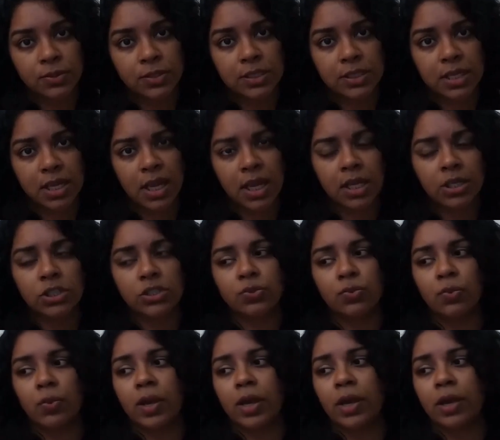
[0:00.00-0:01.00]
stage
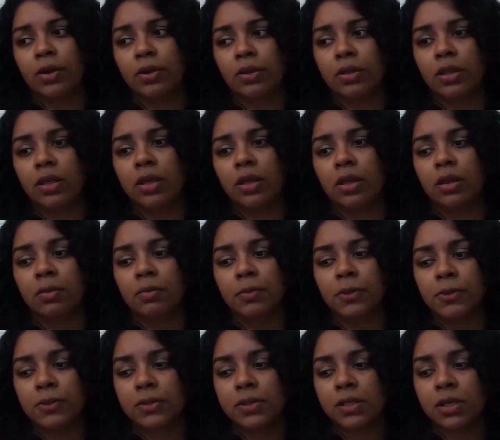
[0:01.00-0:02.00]
where the
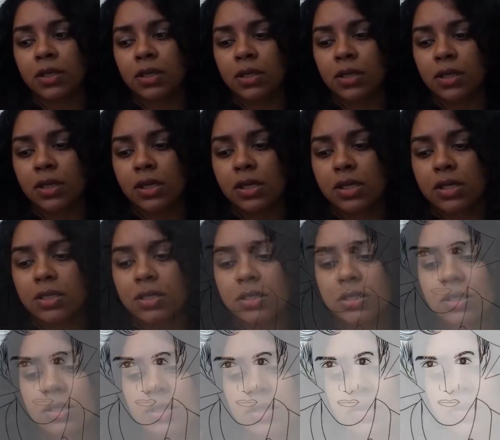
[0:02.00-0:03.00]
abuser
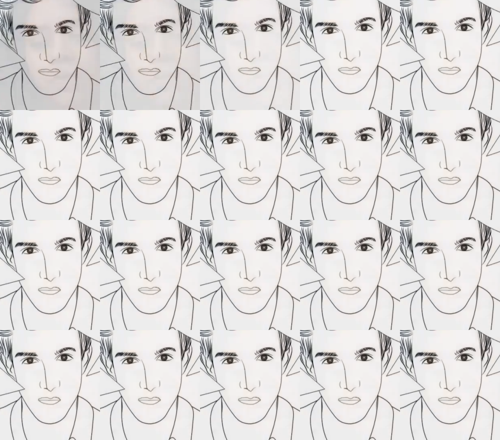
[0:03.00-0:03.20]
is